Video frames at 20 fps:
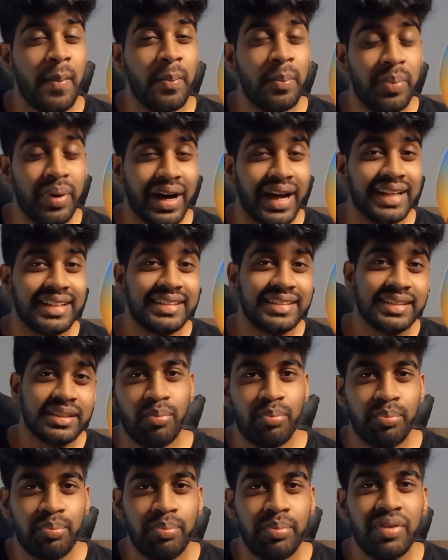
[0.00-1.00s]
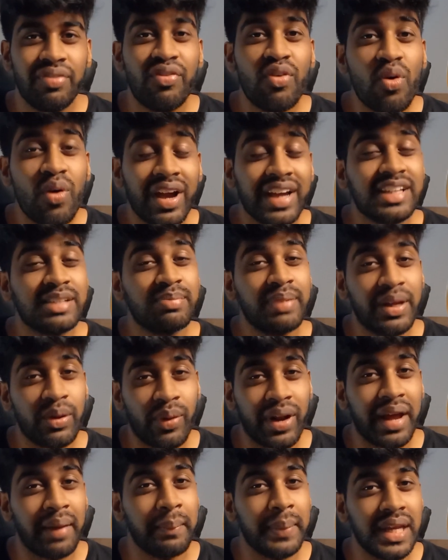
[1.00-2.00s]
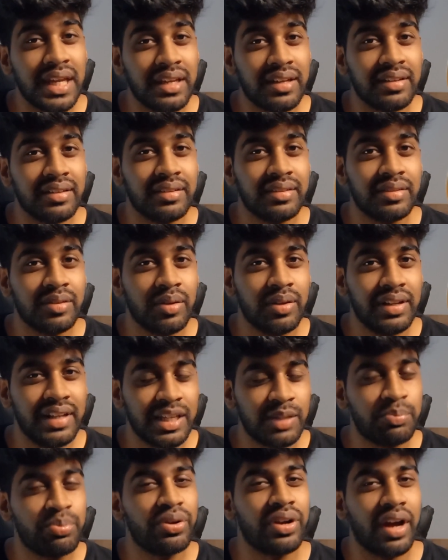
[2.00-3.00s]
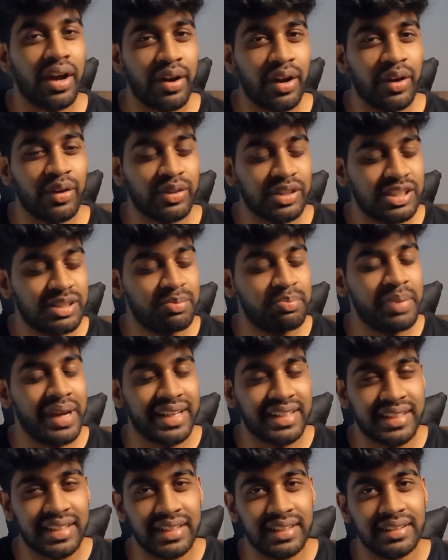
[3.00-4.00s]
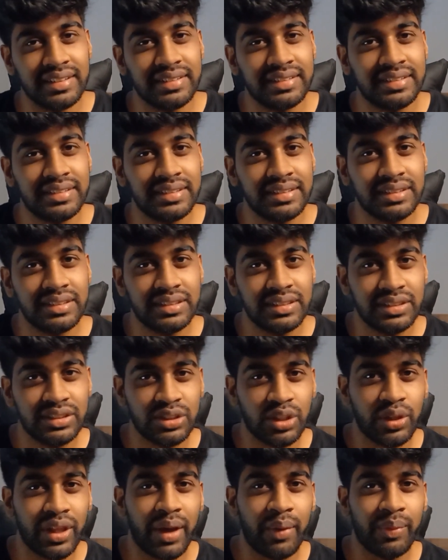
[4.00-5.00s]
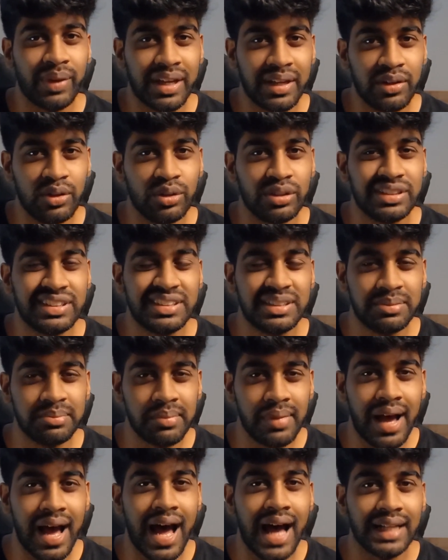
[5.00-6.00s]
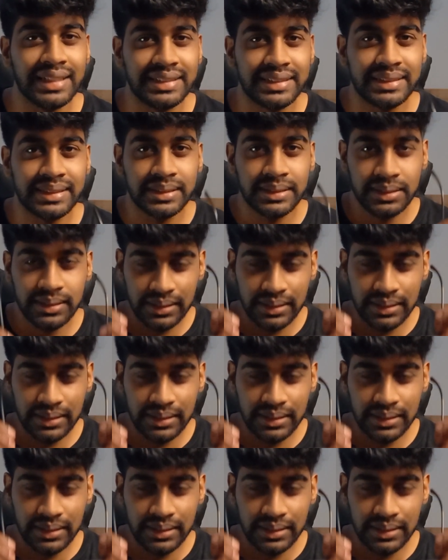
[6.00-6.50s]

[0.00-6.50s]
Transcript: But before I explain what I mean, let's put on our spectacles so that we can look smart